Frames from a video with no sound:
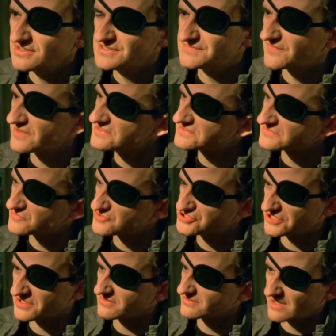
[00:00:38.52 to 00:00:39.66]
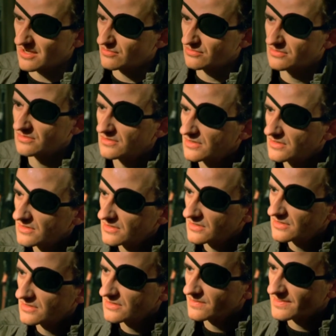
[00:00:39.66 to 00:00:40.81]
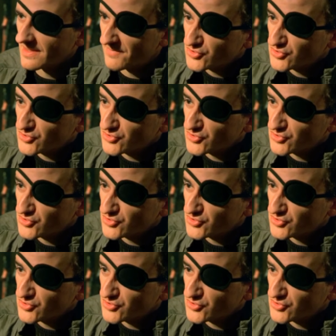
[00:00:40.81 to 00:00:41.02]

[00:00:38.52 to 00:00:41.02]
He's friends with General Drago. The